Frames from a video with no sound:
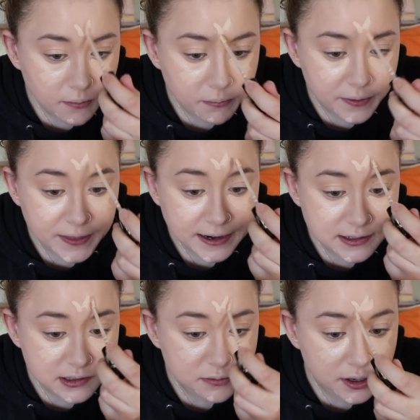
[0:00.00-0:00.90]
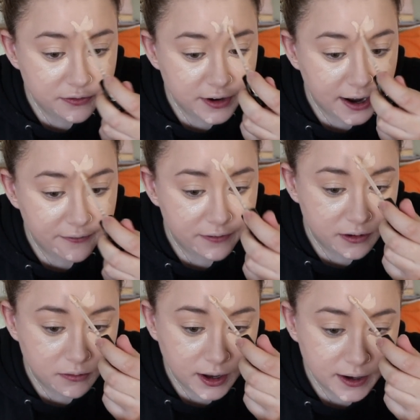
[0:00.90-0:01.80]
But that doesn't work for
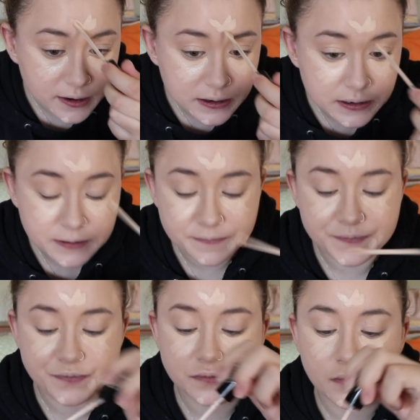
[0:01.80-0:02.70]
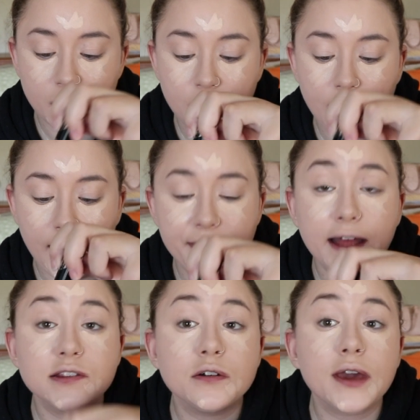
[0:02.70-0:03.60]
everyone, and
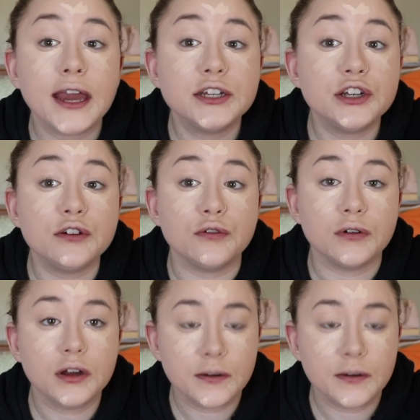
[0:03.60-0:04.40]
that's okay too.